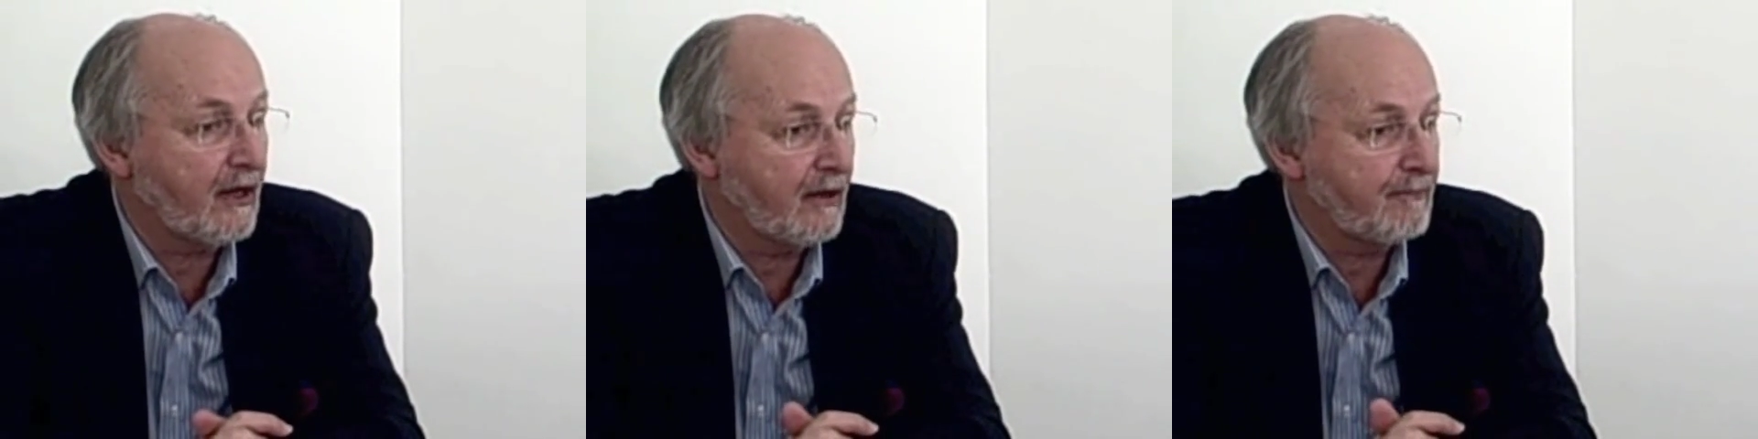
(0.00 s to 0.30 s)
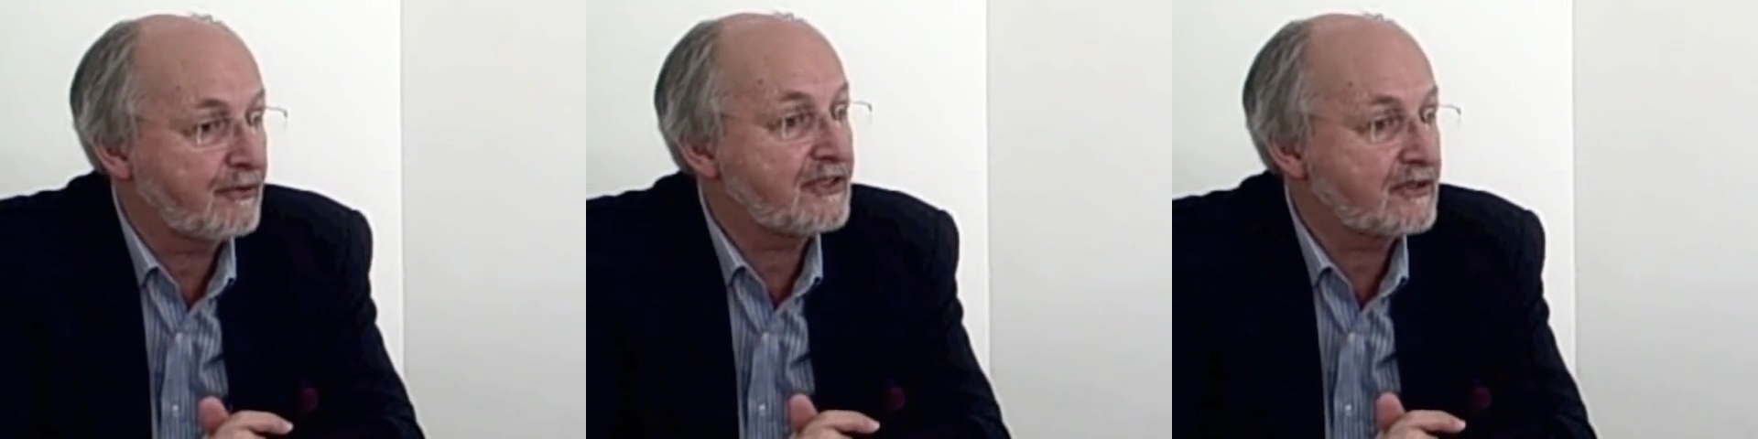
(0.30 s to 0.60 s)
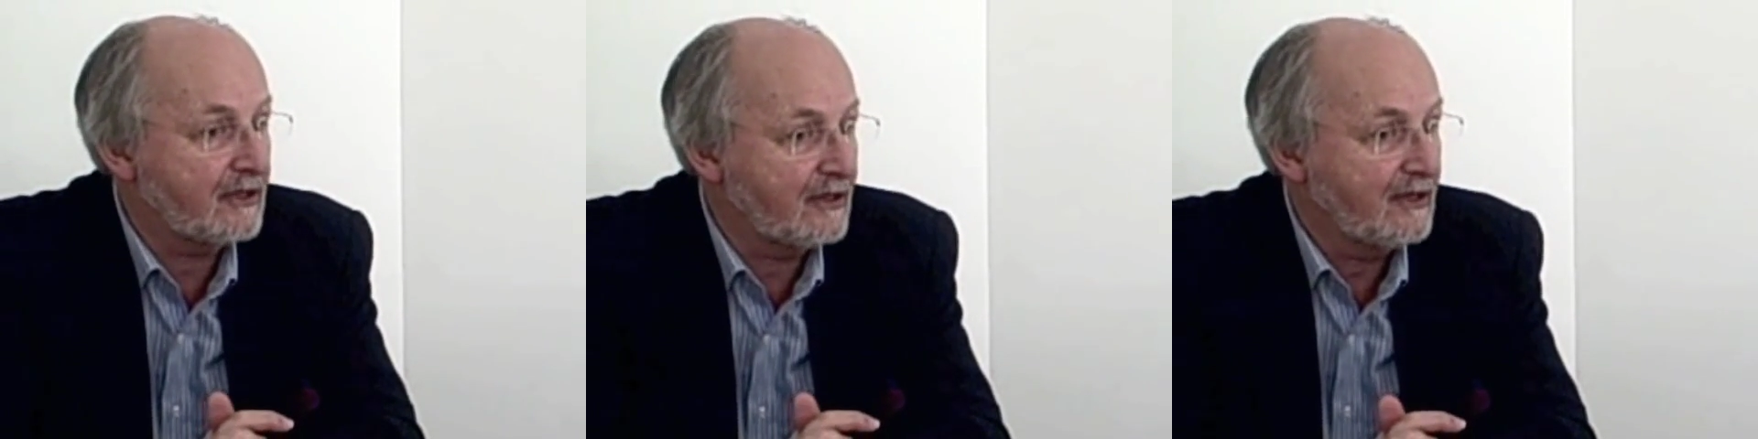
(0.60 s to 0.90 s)
I, I,
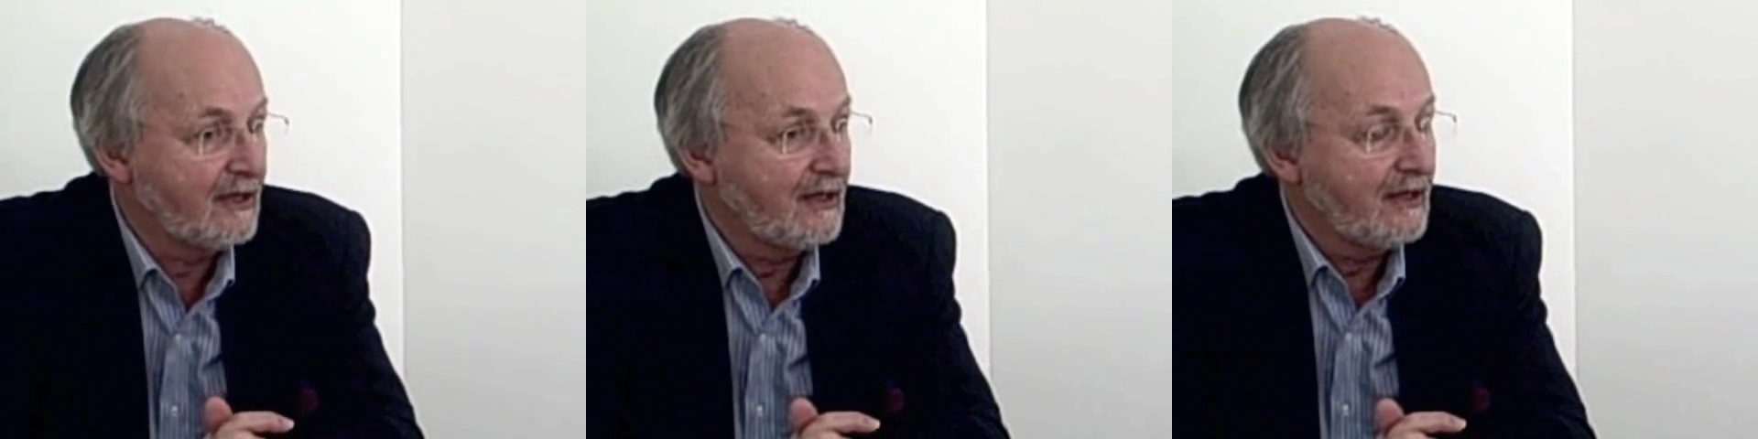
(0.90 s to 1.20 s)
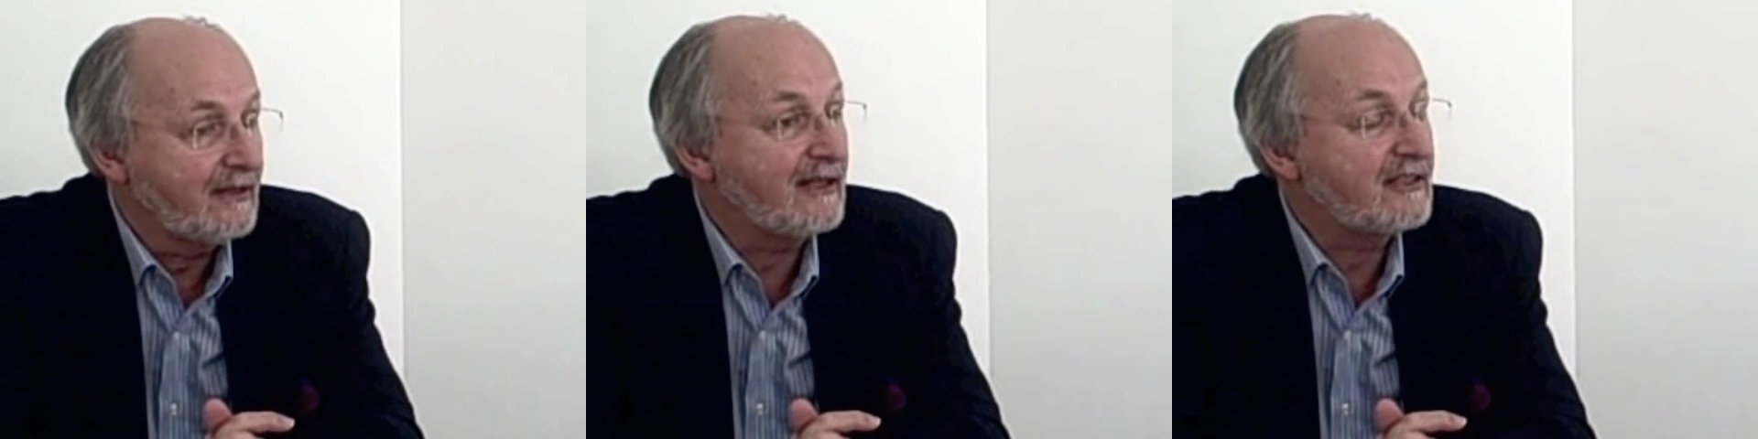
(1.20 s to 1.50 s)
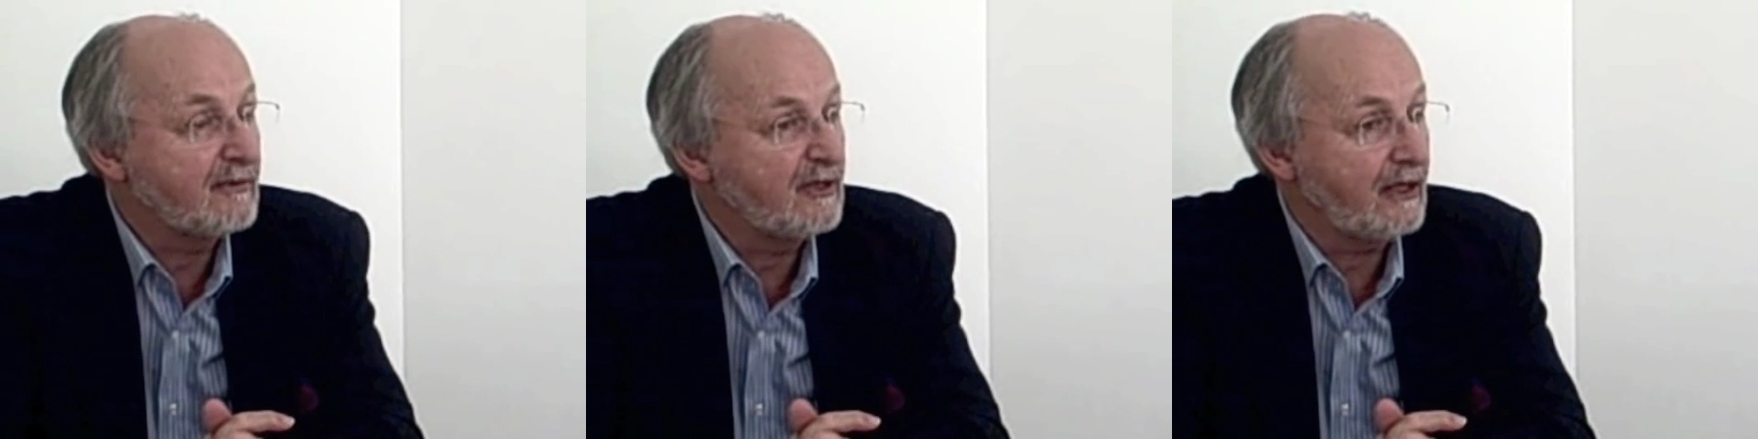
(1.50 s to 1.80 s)
Princeton
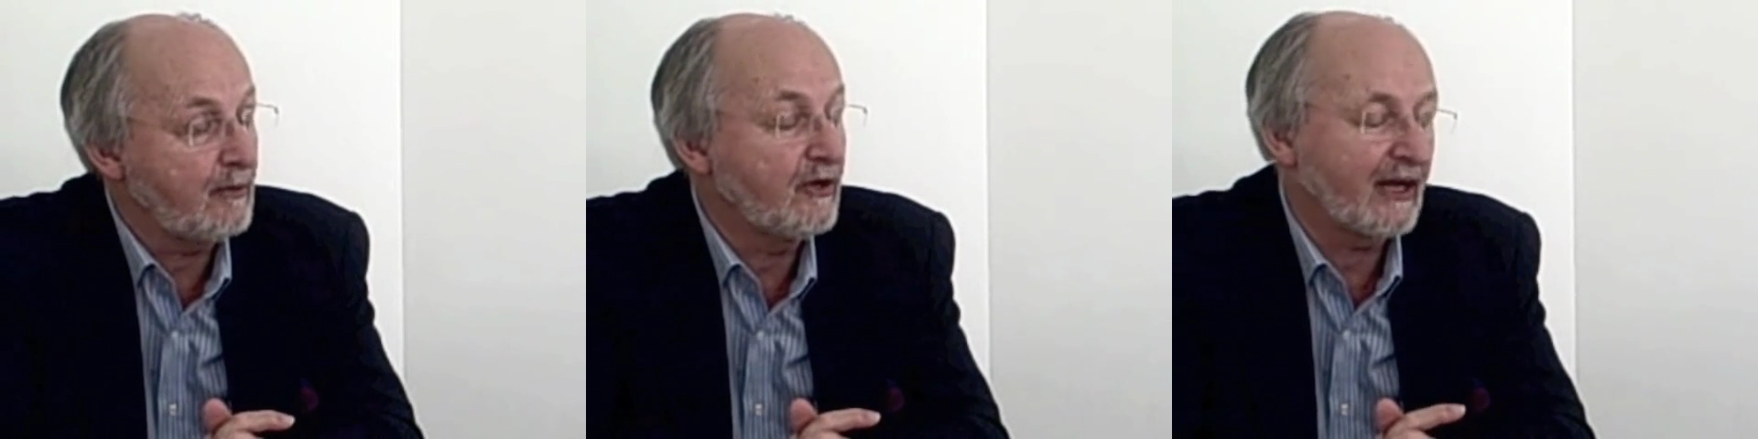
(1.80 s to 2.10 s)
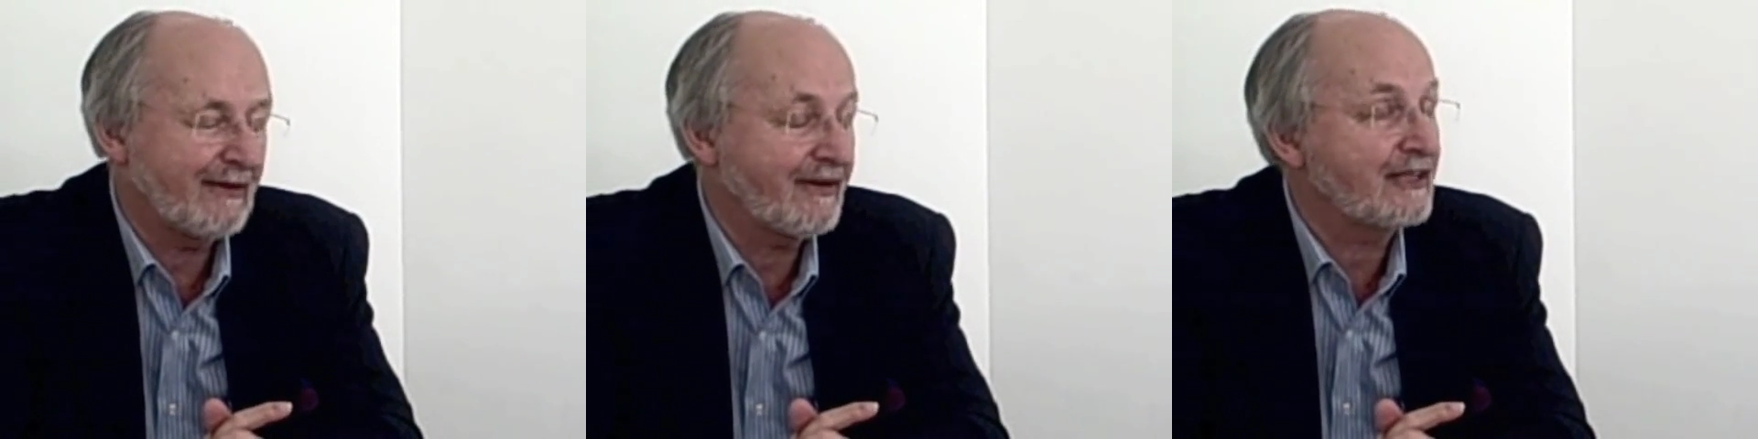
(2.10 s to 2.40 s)
did some early work.